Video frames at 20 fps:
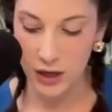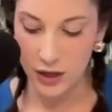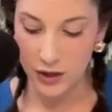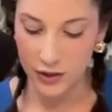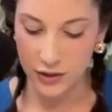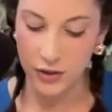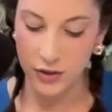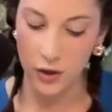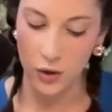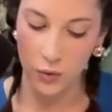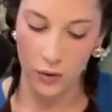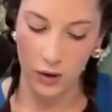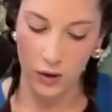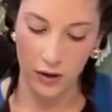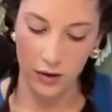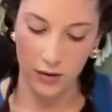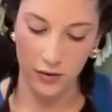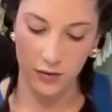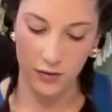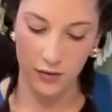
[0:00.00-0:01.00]
So,
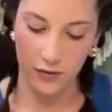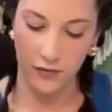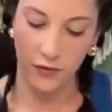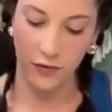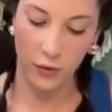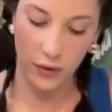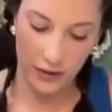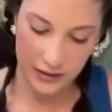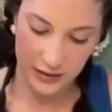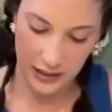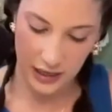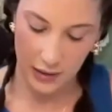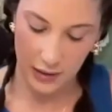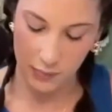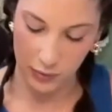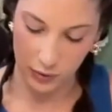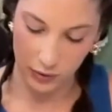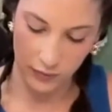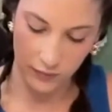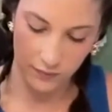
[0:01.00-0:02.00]
for
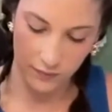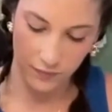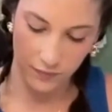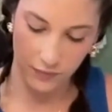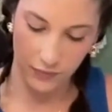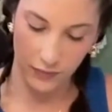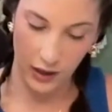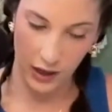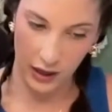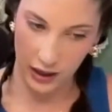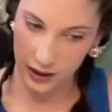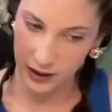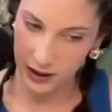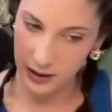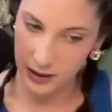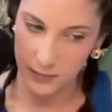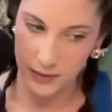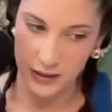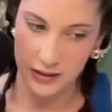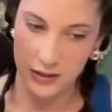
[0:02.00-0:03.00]
example, and I
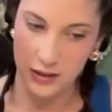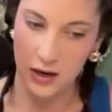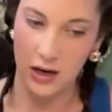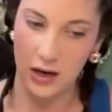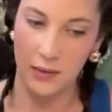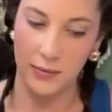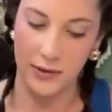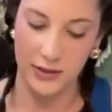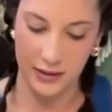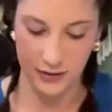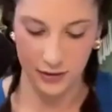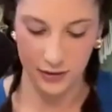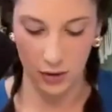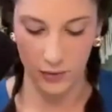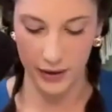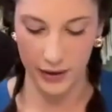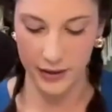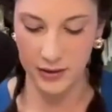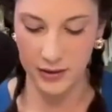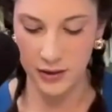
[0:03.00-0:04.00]
keep this anonymous as
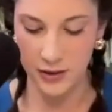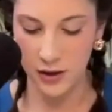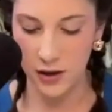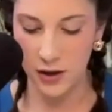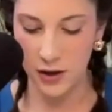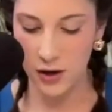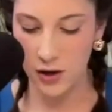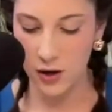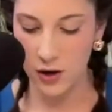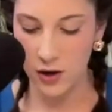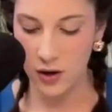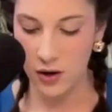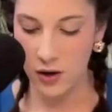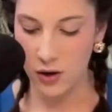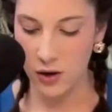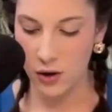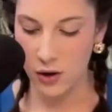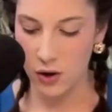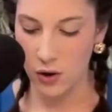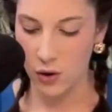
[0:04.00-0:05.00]
always,
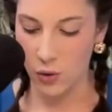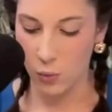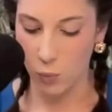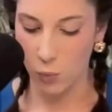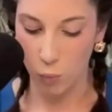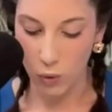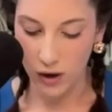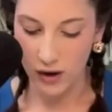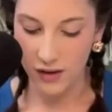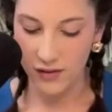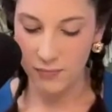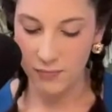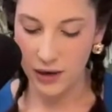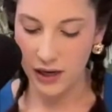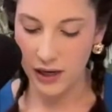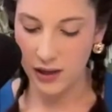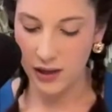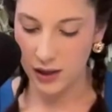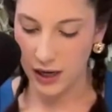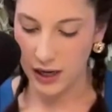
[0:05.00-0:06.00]
one of my
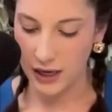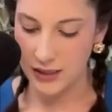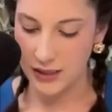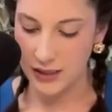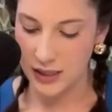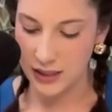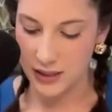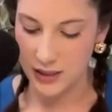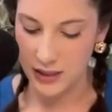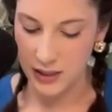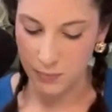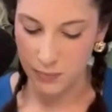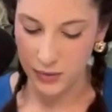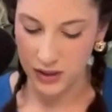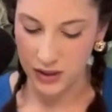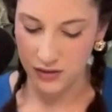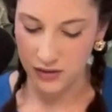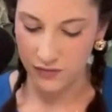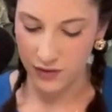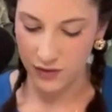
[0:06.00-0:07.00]
client's
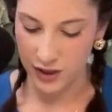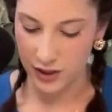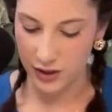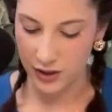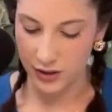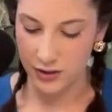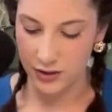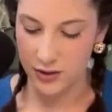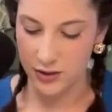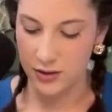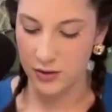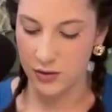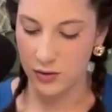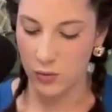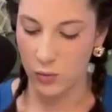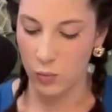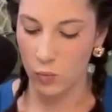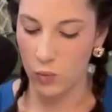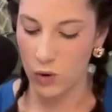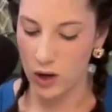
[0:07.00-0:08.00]
deepest fears
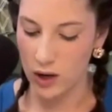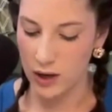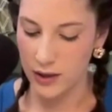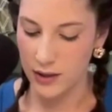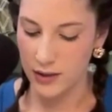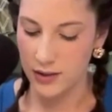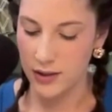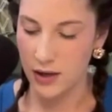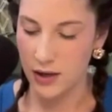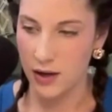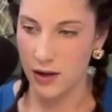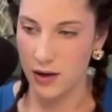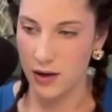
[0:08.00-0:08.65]
was